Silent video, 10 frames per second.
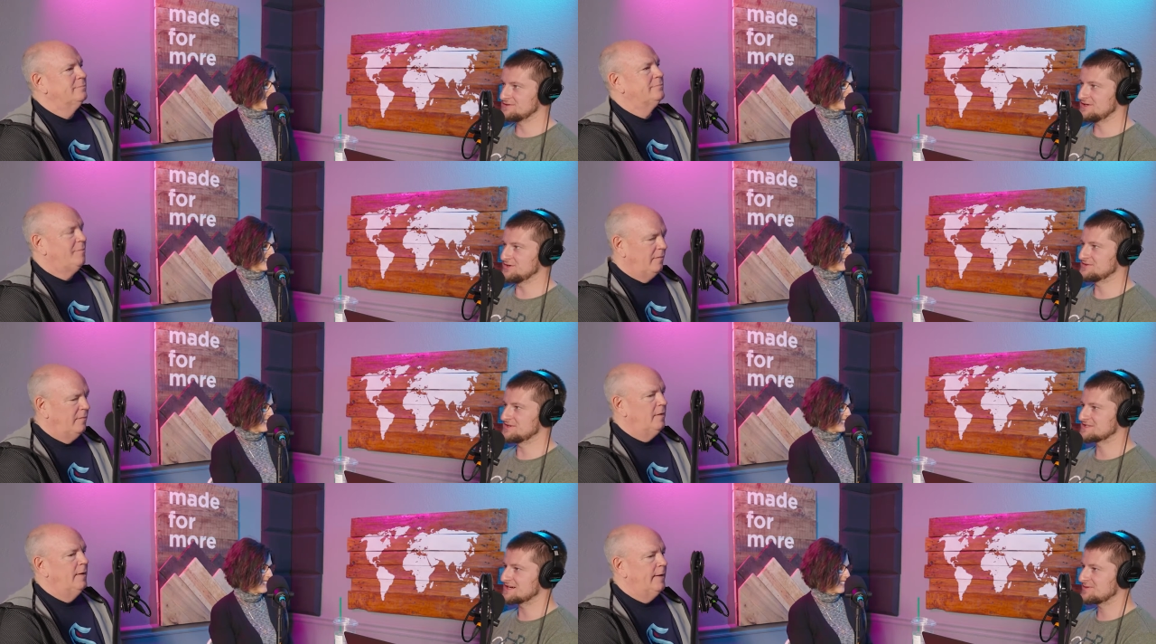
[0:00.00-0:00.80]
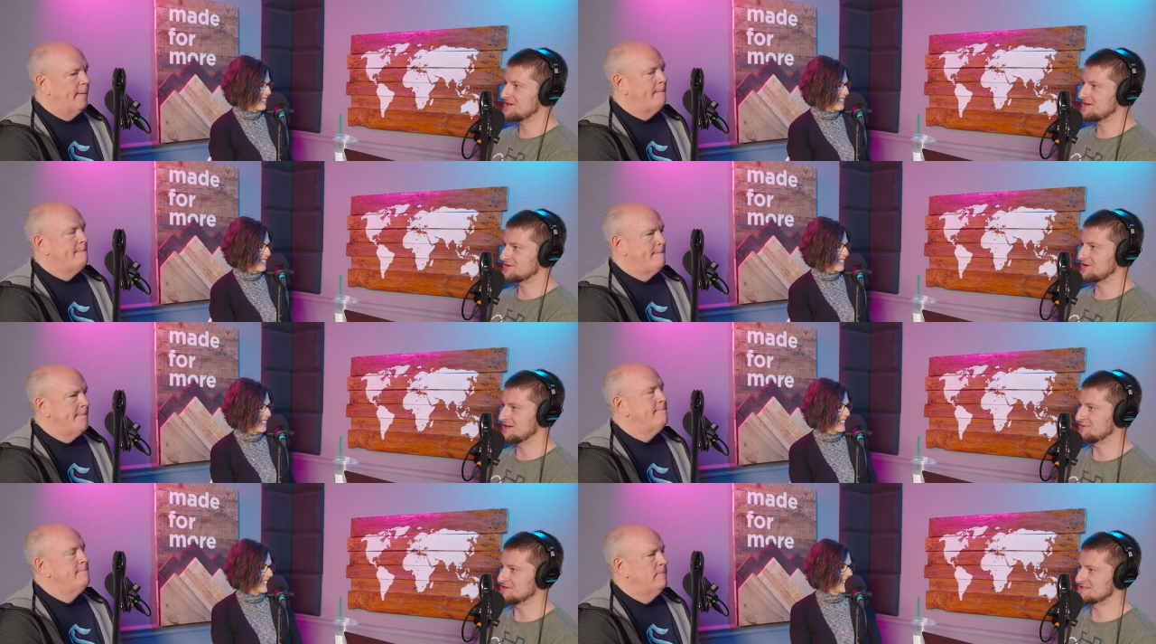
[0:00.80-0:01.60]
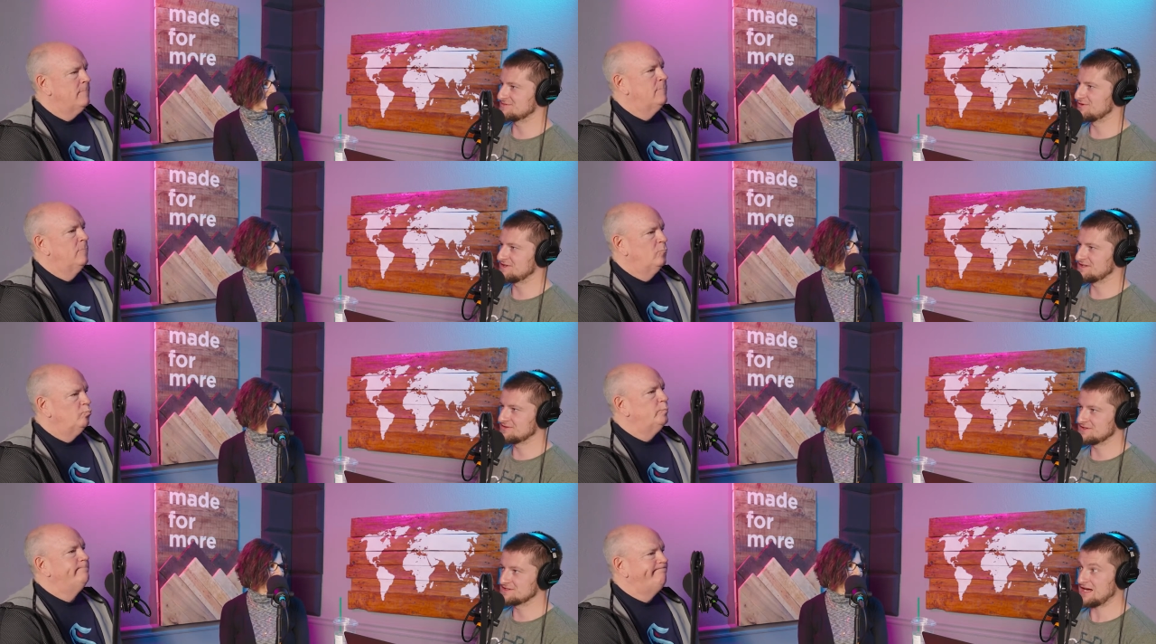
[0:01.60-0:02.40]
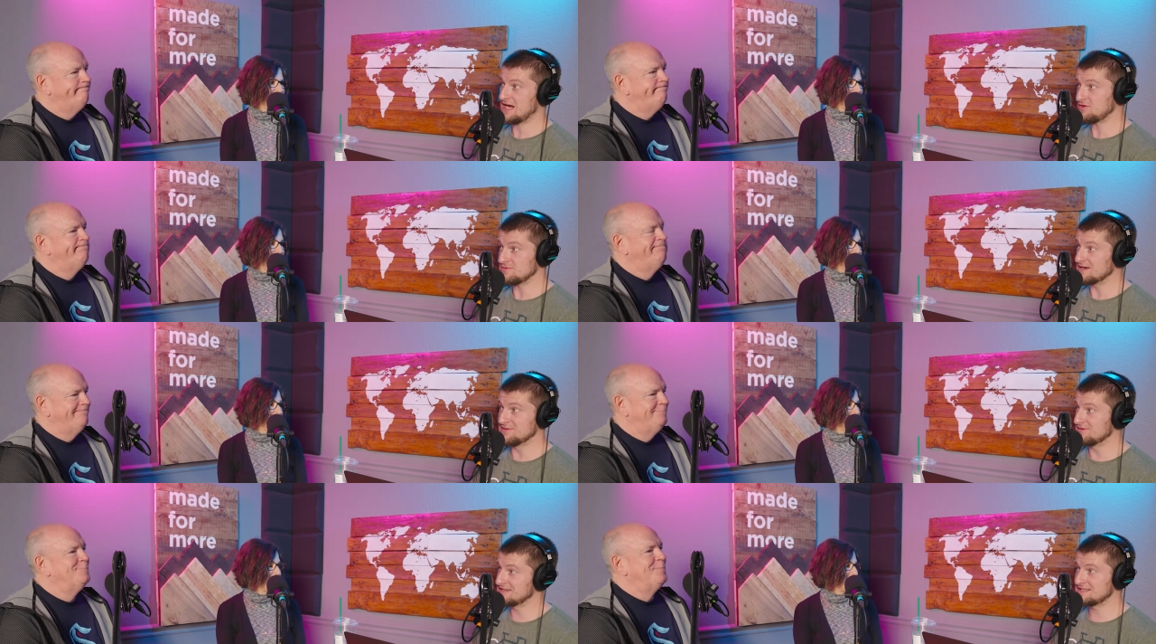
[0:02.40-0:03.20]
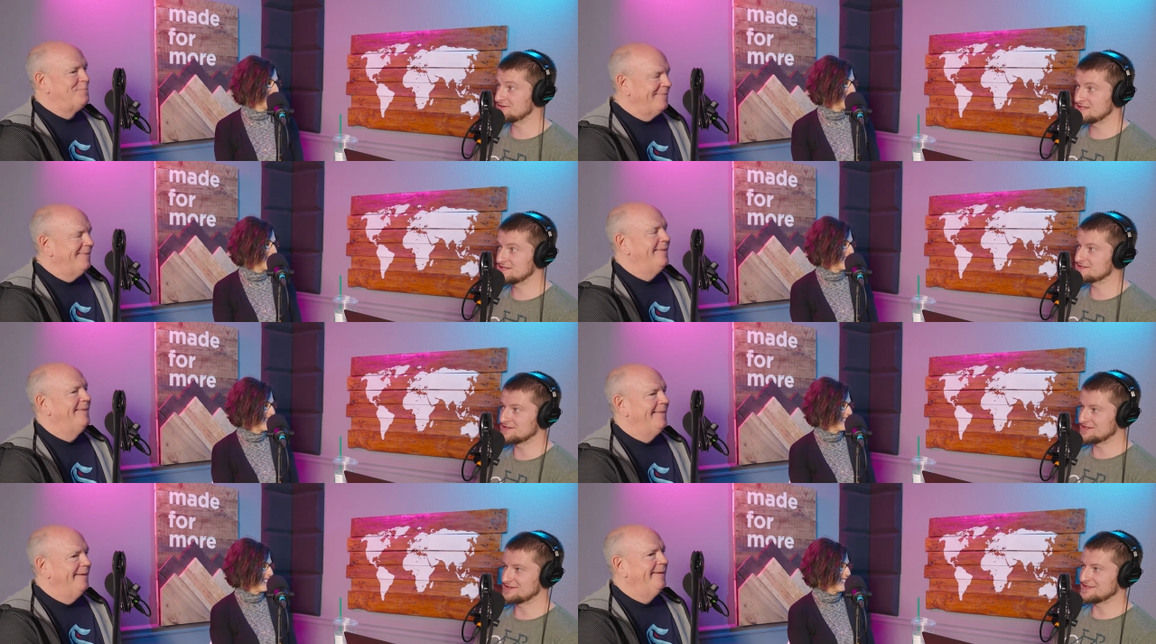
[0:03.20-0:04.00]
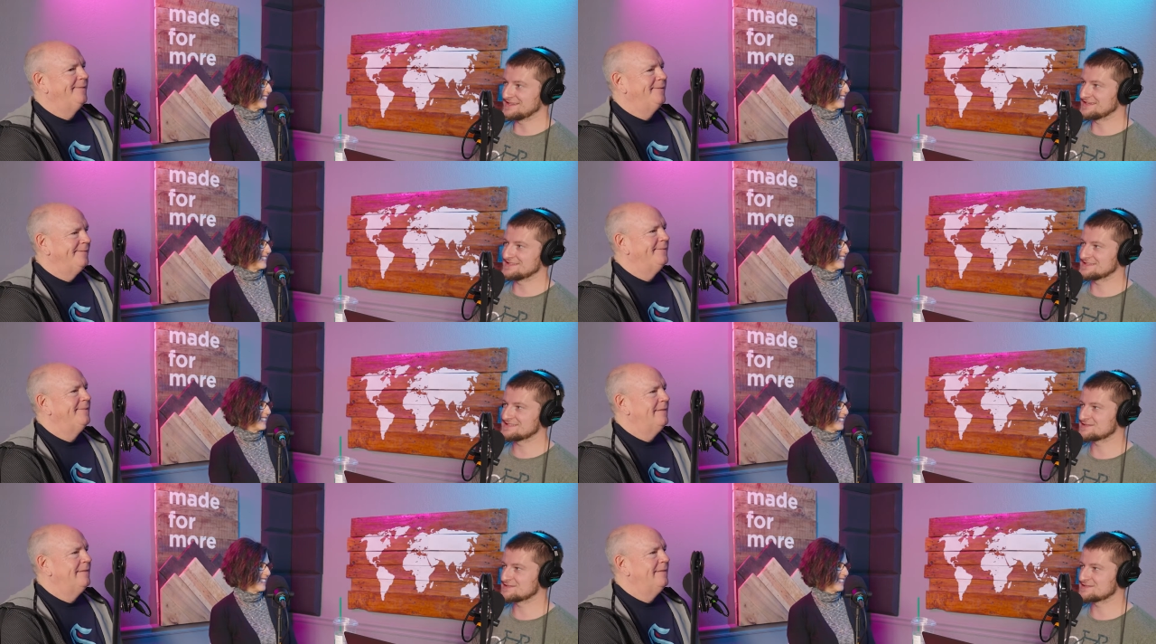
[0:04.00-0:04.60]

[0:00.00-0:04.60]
Speaker 1: no, they're talking yeah. about how great it was to move to Indonesia. I don't want to move to Indonesia. Yeah. They're like, like